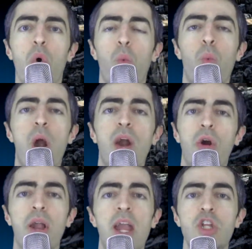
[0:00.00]

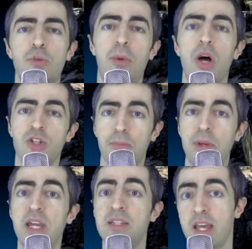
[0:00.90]
where each puzzle
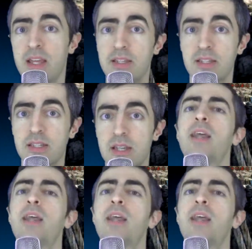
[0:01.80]
piece is,